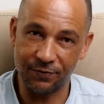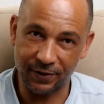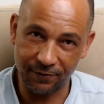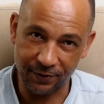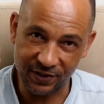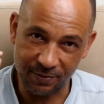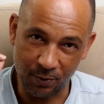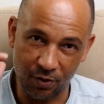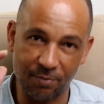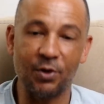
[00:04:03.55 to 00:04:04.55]
very, very
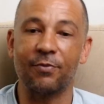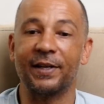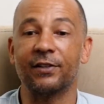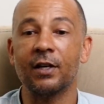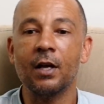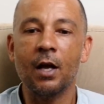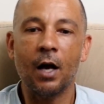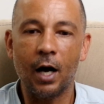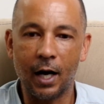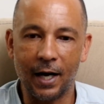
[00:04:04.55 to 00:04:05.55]
smooth movement.
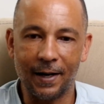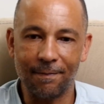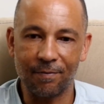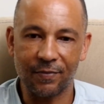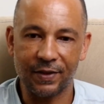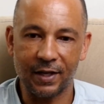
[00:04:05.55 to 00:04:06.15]
Now,